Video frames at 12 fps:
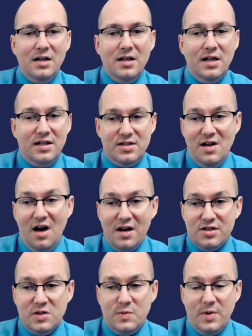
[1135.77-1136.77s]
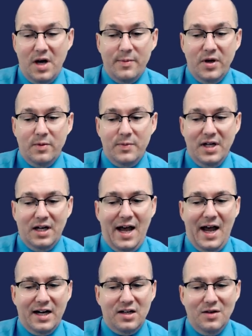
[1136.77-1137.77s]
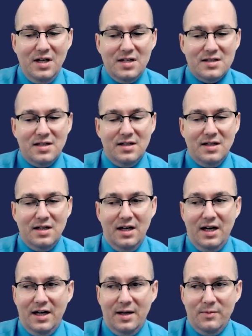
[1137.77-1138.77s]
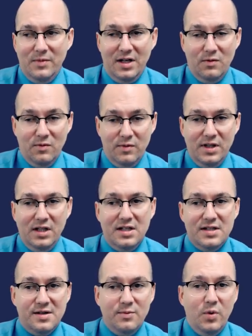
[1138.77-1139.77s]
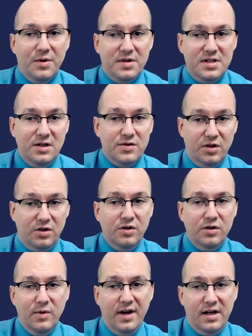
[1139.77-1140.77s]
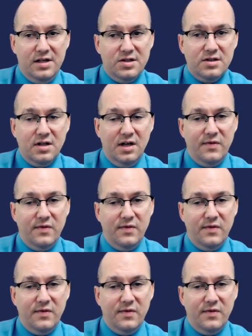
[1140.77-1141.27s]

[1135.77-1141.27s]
It's not just about being accurate. It really is important to use a good range of